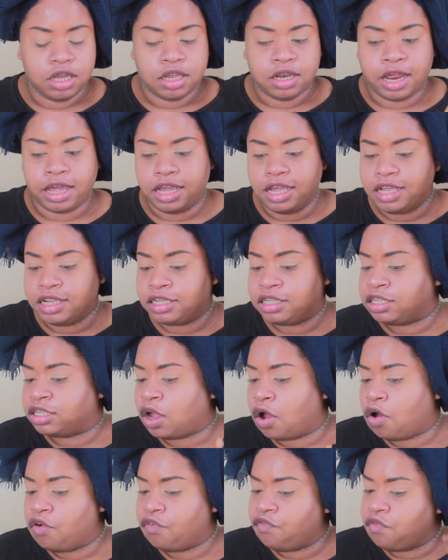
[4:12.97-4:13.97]
Like, it's
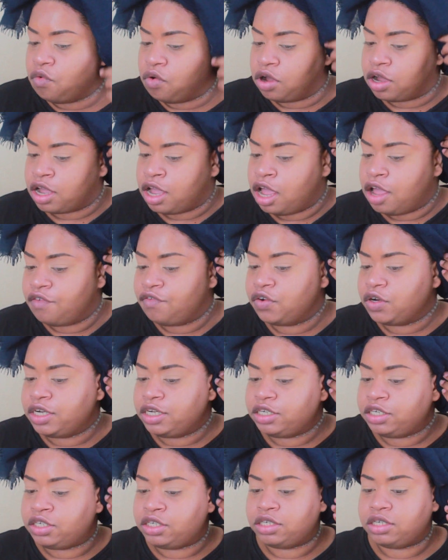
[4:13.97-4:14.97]
so full of
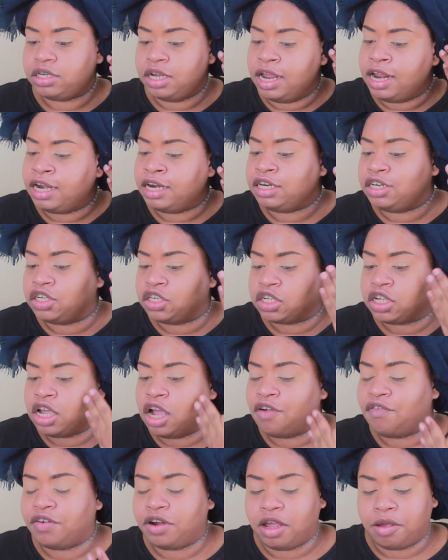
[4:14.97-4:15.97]
coverage, and it just
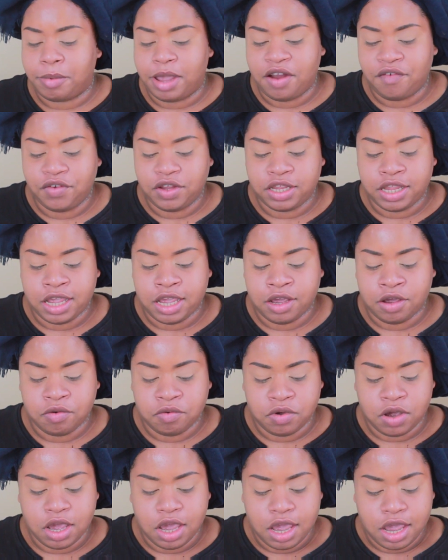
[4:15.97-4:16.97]
covered up
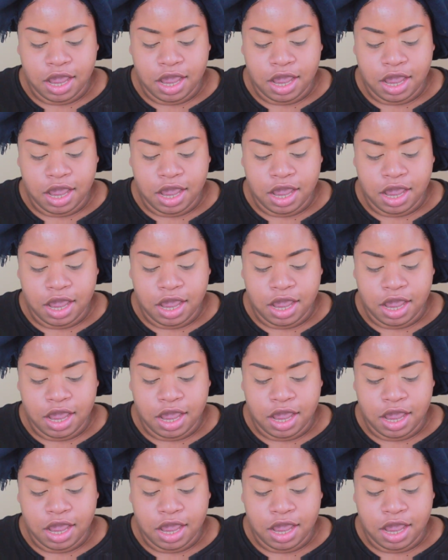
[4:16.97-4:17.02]
everything.